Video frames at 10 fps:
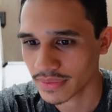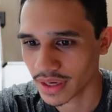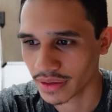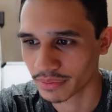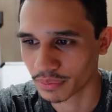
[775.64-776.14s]

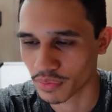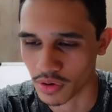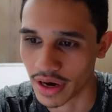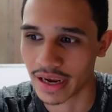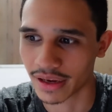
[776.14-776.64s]
and
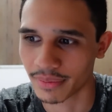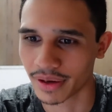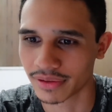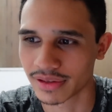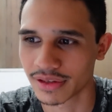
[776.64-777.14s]
praying
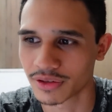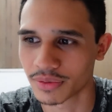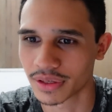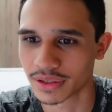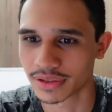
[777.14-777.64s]
about the
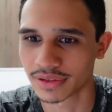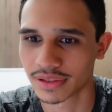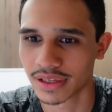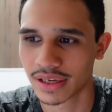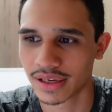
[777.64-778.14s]
situation,
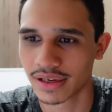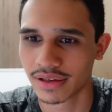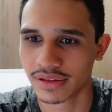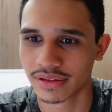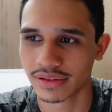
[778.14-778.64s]

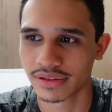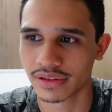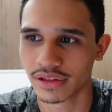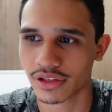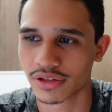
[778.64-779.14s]

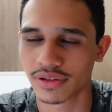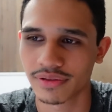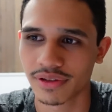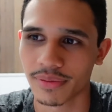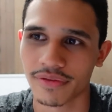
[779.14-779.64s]
it's
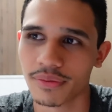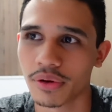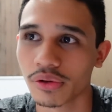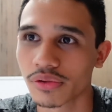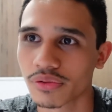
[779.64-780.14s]
some of the most